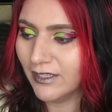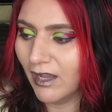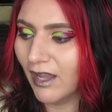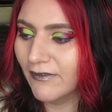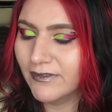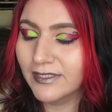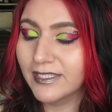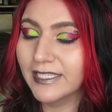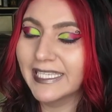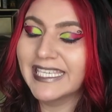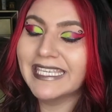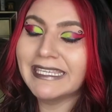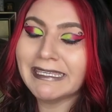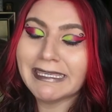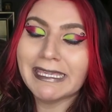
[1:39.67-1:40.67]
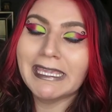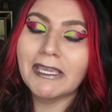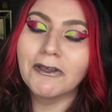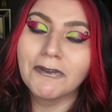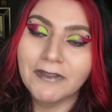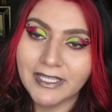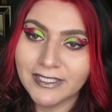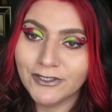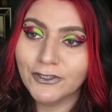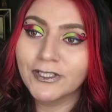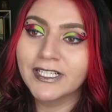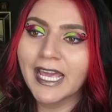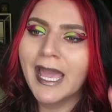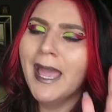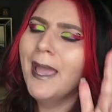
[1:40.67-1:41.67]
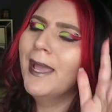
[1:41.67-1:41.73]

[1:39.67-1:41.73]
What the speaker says: gonna obviously kill this. They're gonna